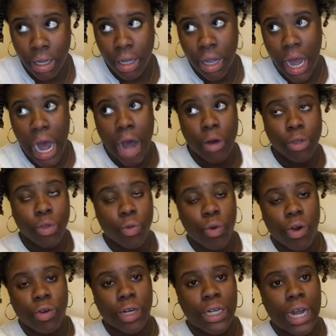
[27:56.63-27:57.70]
I was
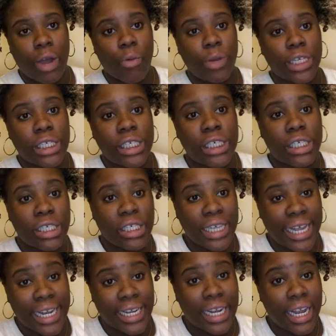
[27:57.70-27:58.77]
wondering like when she
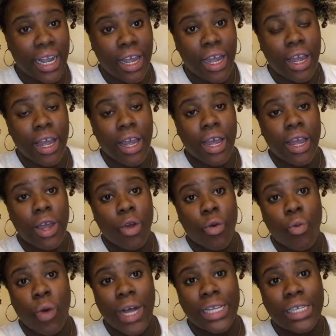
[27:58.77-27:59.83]
sent it,
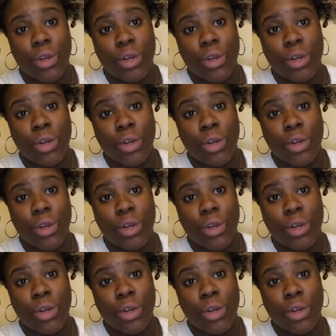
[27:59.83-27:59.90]
was it